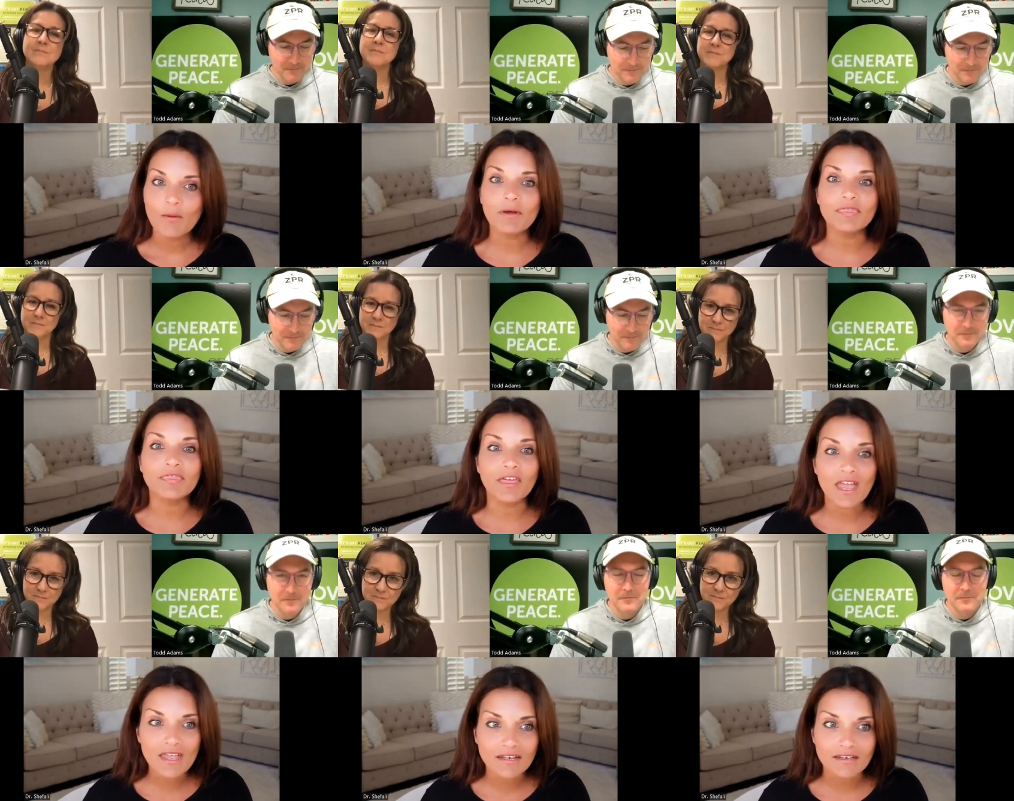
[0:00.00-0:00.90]
Speaker 1: But
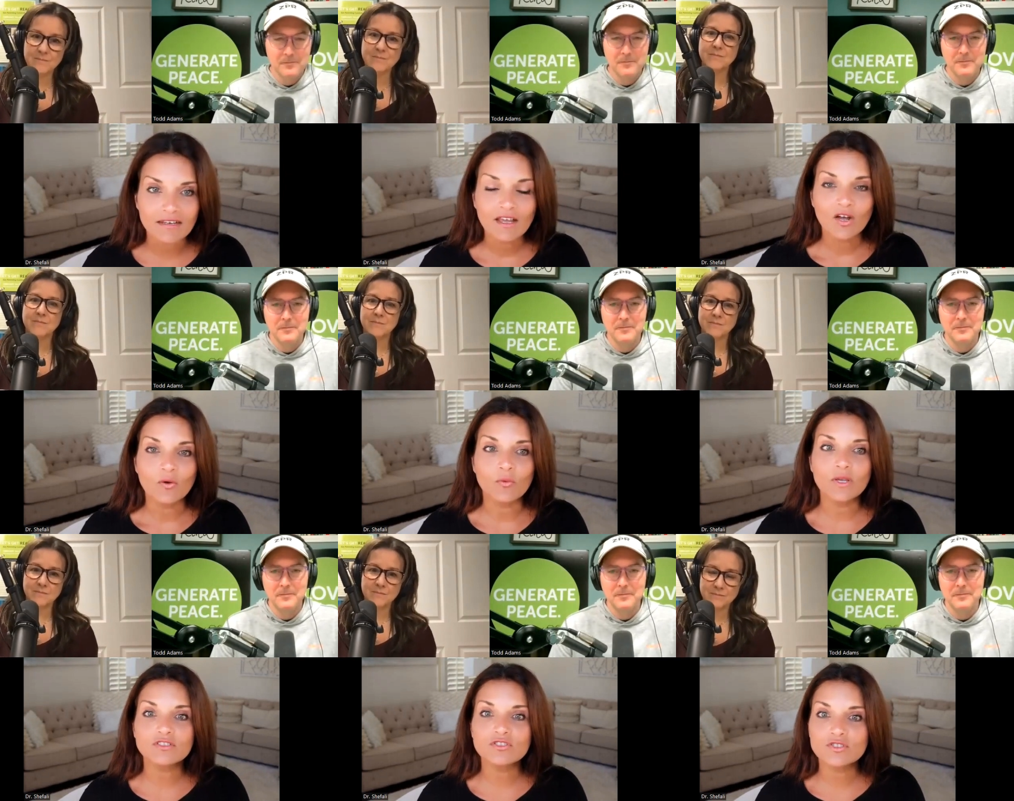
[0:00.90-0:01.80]
then
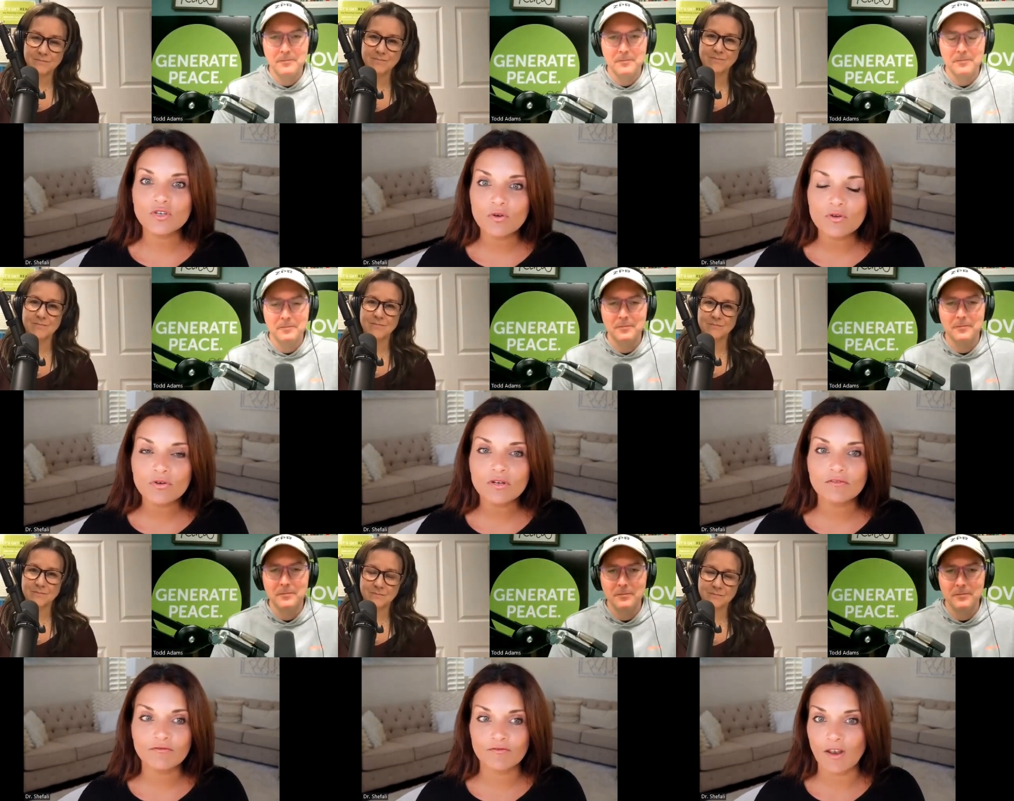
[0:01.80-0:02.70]
we're so
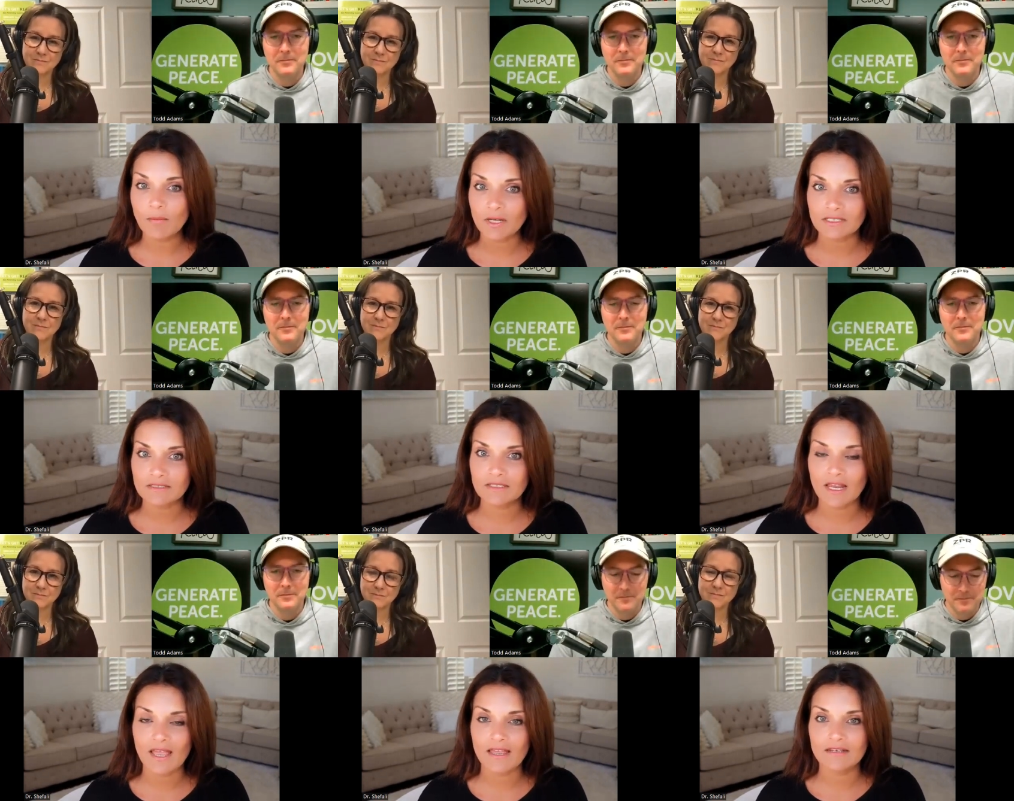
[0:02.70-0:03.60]
flummoxed
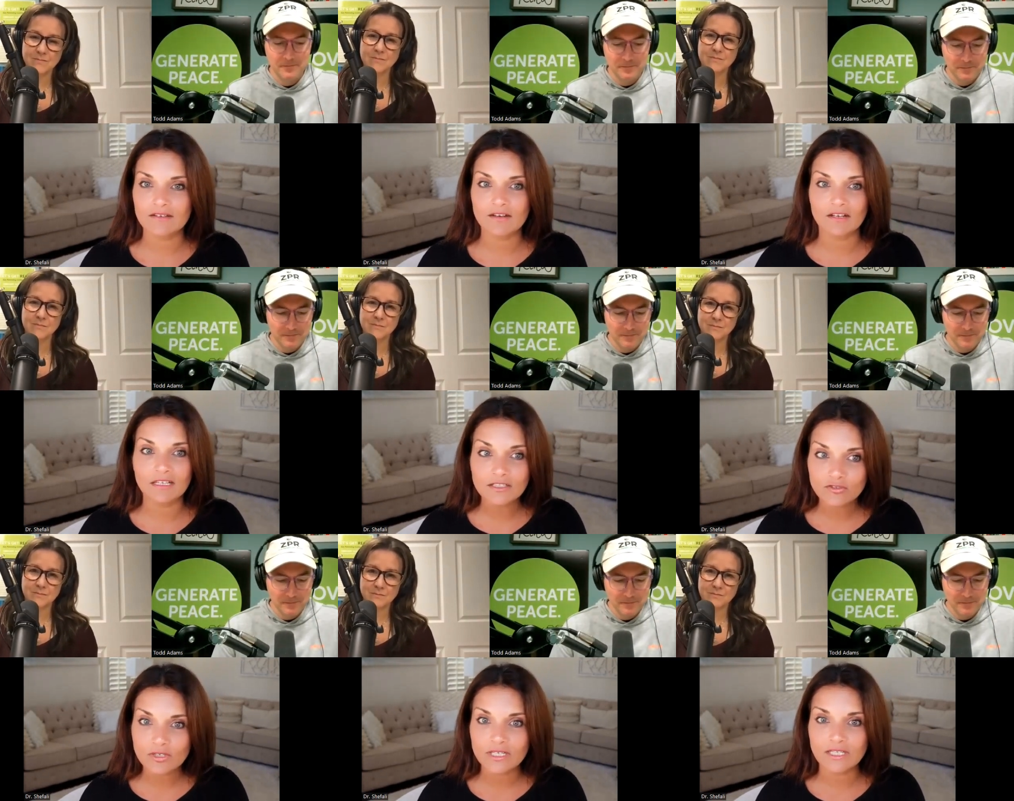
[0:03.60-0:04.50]
and
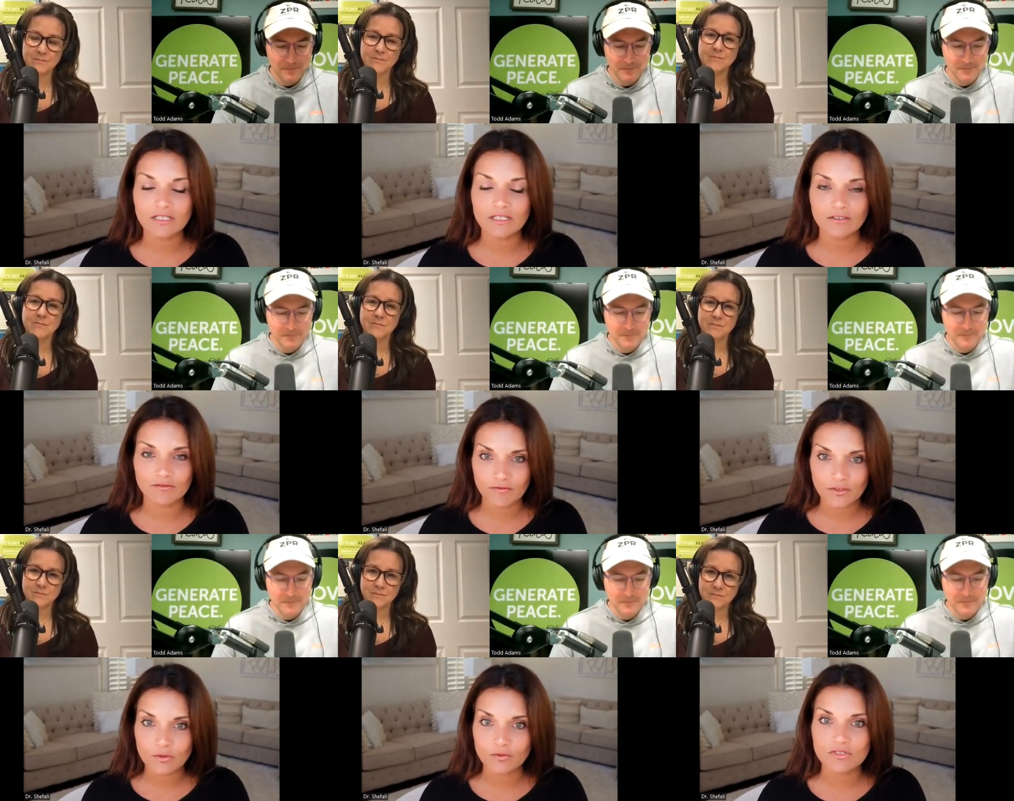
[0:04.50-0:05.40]
literally
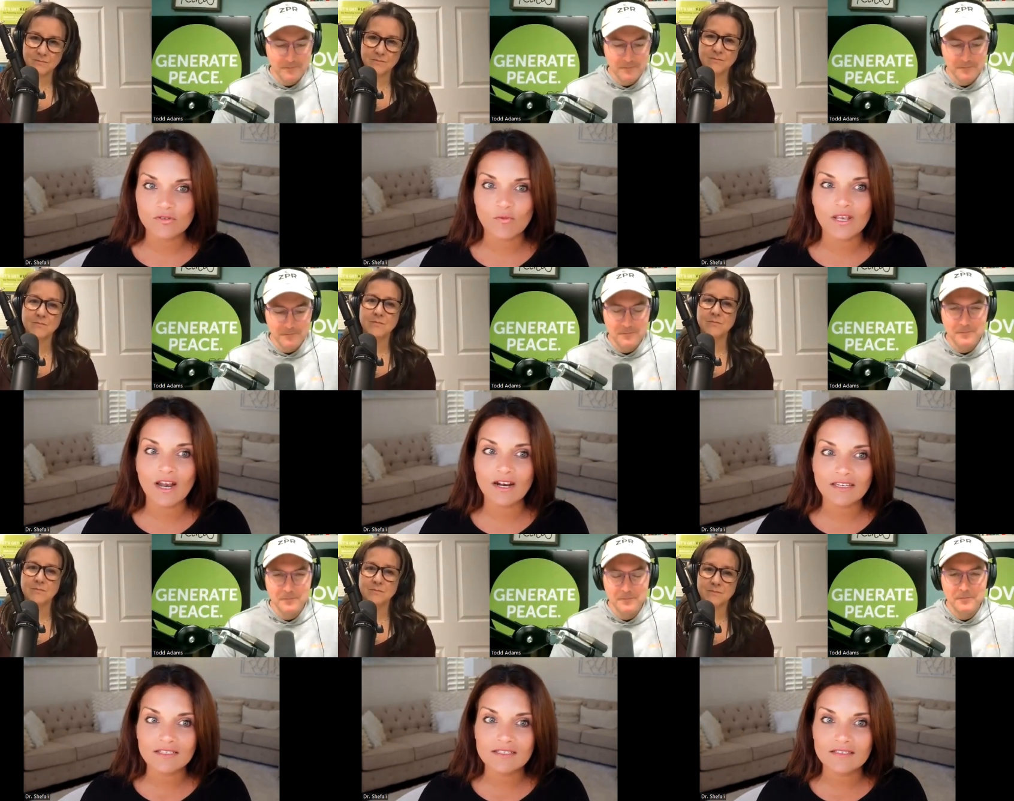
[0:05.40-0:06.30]
confused when our
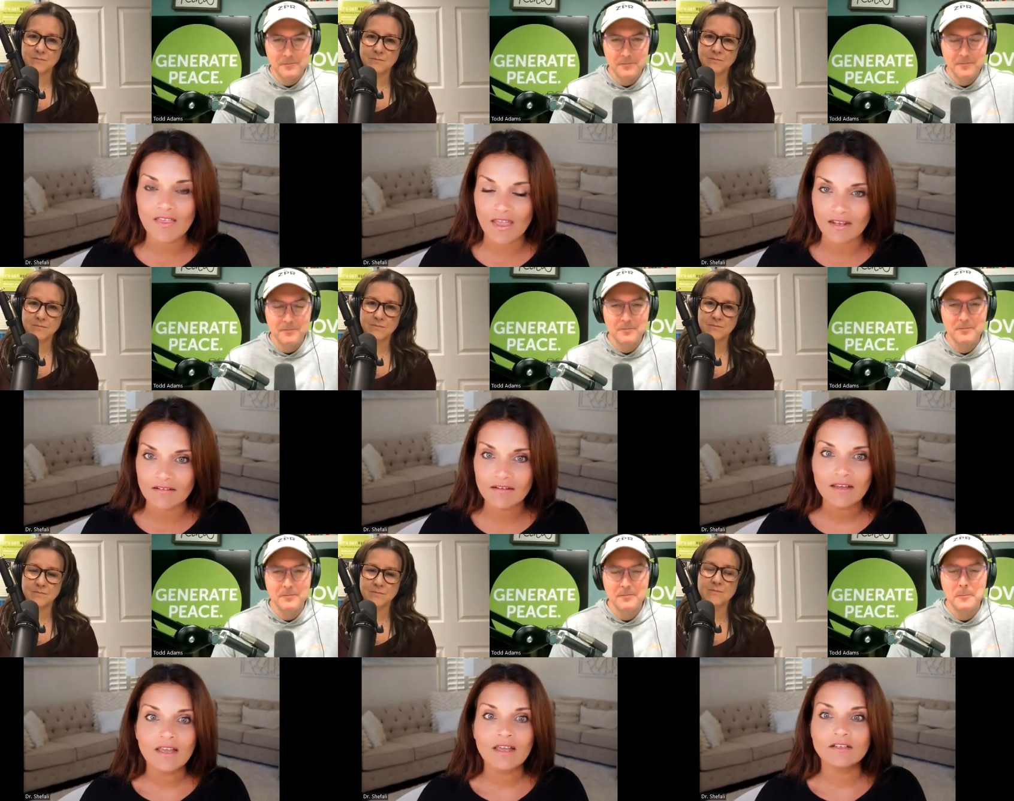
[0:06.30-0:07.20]
kids then
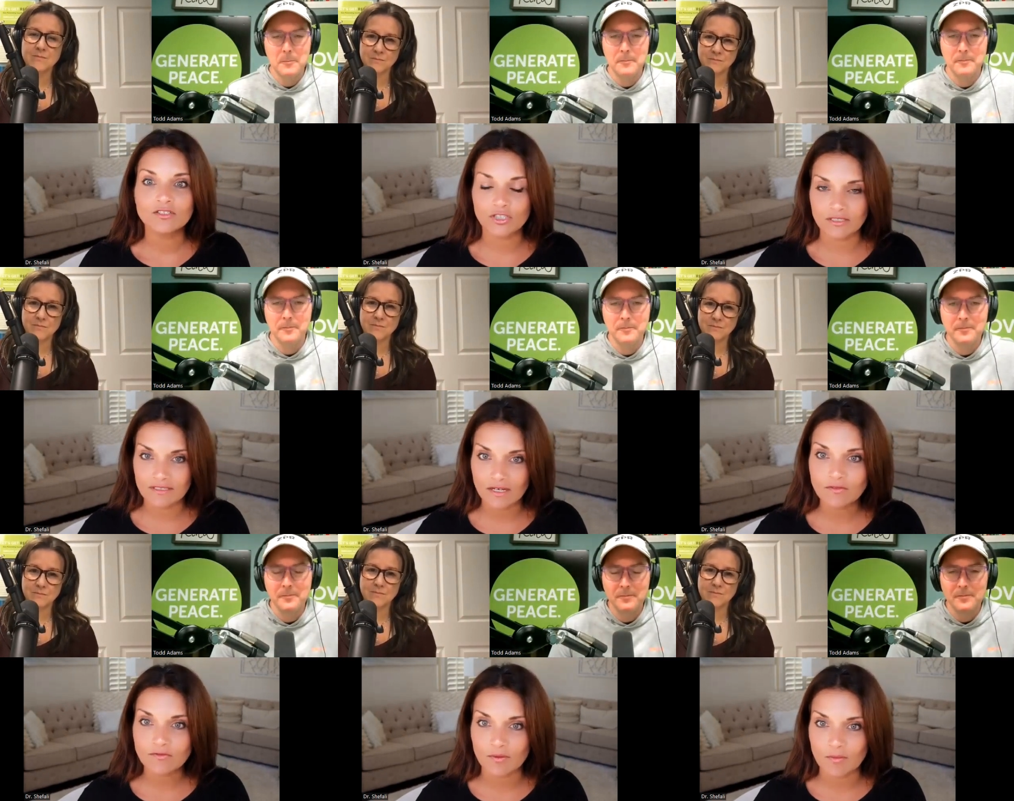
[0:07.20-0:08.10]
shut down
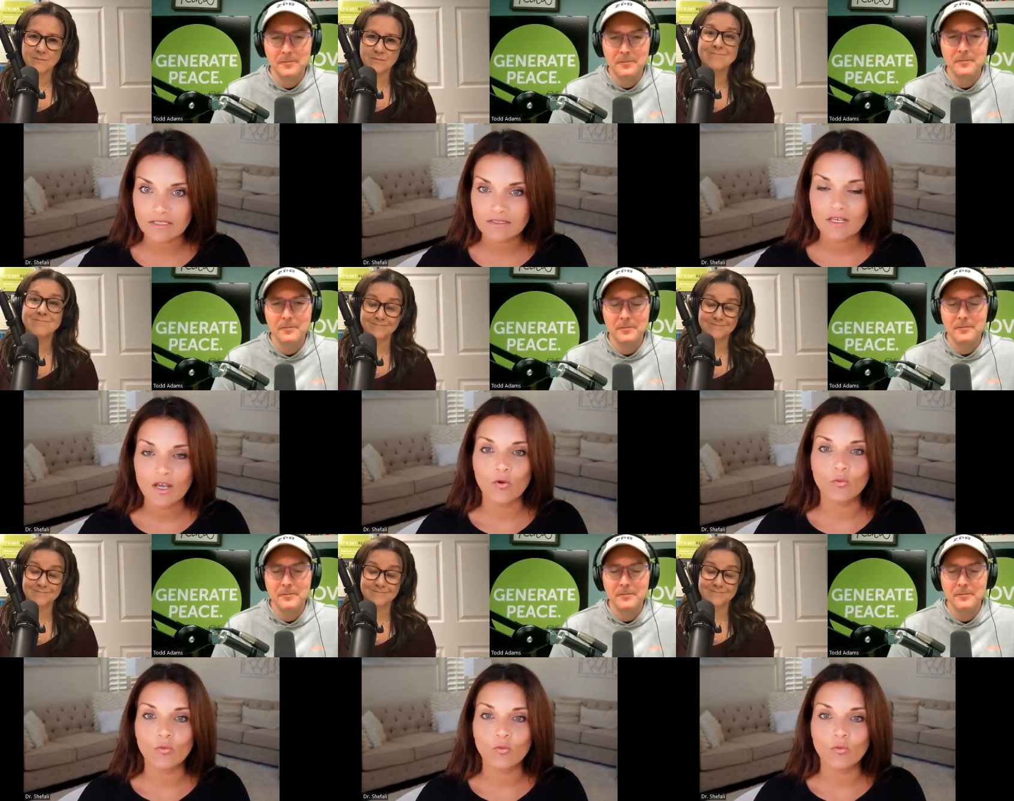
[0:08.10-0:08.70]
from us, mm.